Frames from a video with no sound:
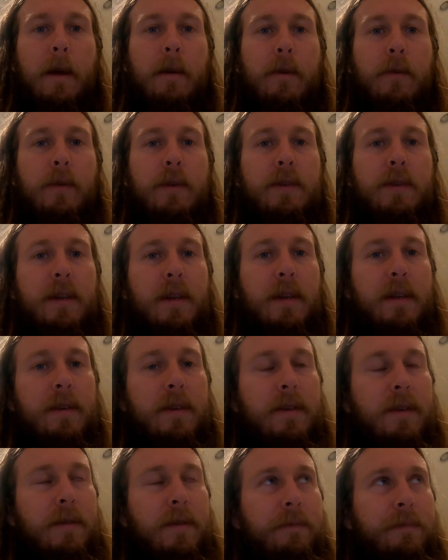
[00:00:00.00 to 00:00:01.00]

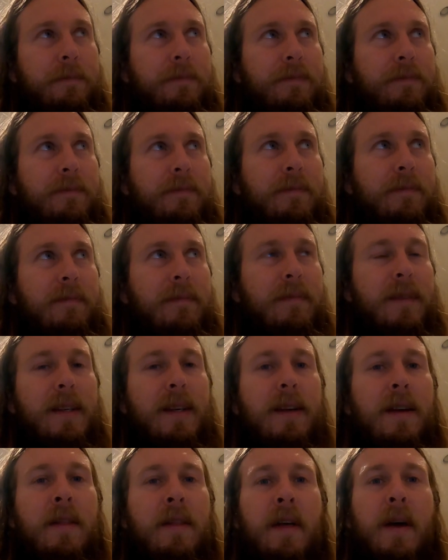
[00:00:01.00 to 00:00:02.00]
Christians,
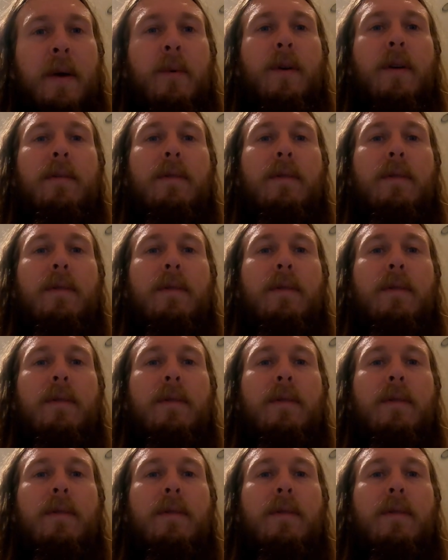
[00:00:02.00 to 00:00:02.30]
they would